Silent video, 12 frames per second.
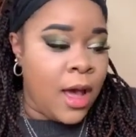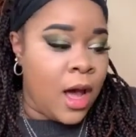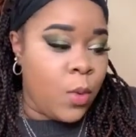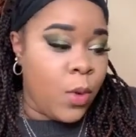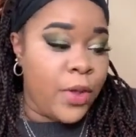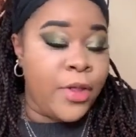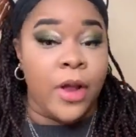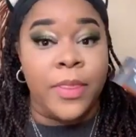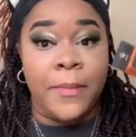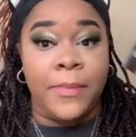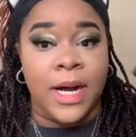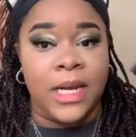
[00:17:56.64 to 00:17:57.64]
Well, they're
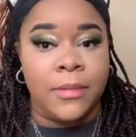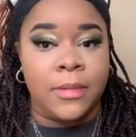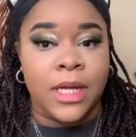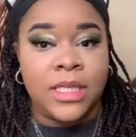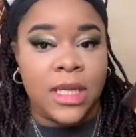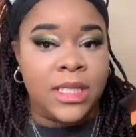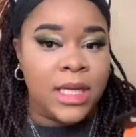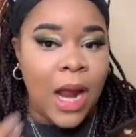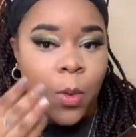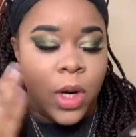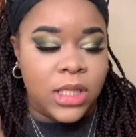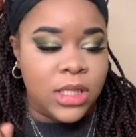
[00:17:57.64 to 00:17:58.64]
the putty blushes, and I
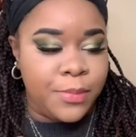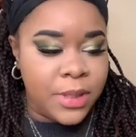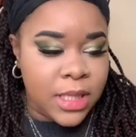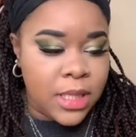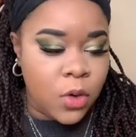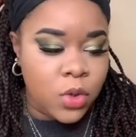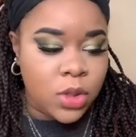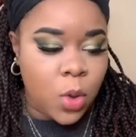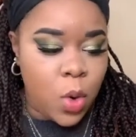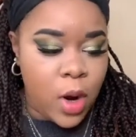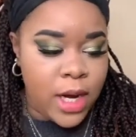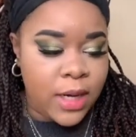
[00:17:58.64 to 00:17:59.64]
wanted to put those
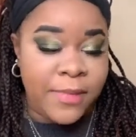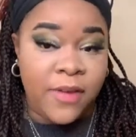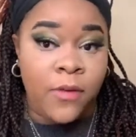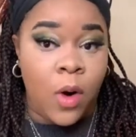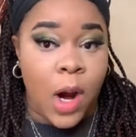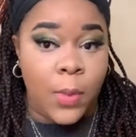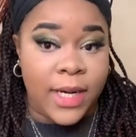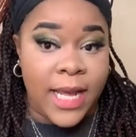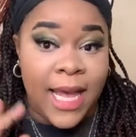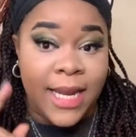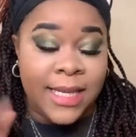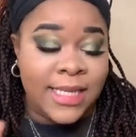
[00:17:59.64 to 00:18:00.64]
on before I went
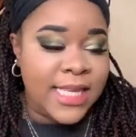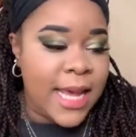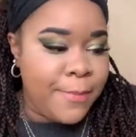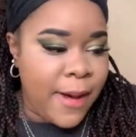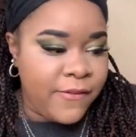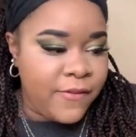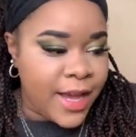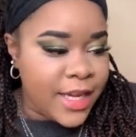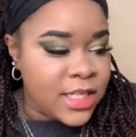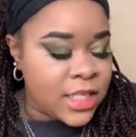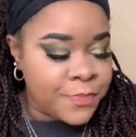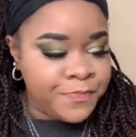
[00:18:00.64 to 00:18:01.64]
ahead and set my
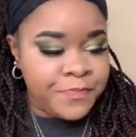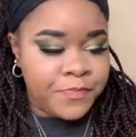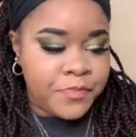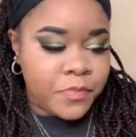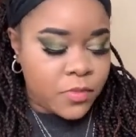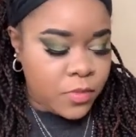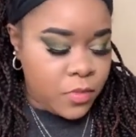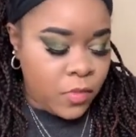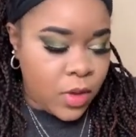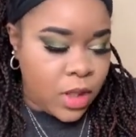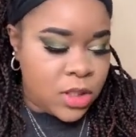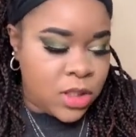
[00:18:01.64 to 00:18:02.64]
face.
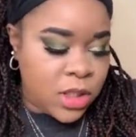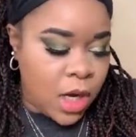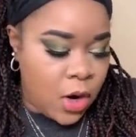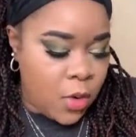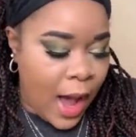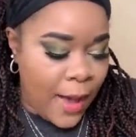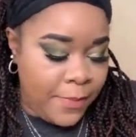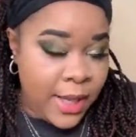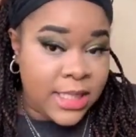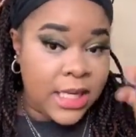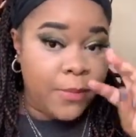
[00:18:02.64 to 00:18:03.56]
So I picked up